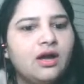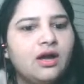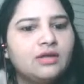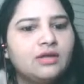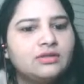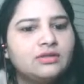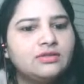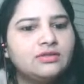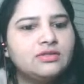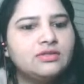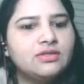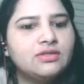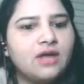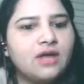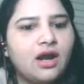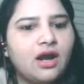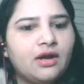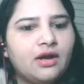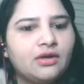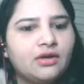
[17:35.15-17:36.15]
others
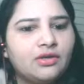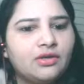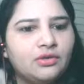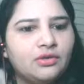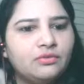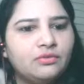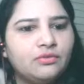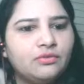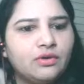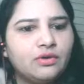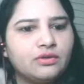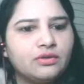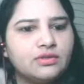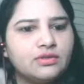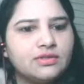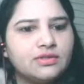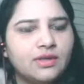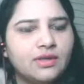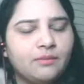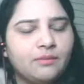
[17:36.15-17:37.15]
argue on
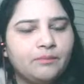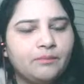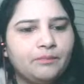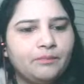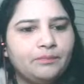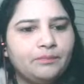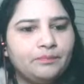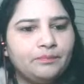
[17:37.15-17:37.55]
the same.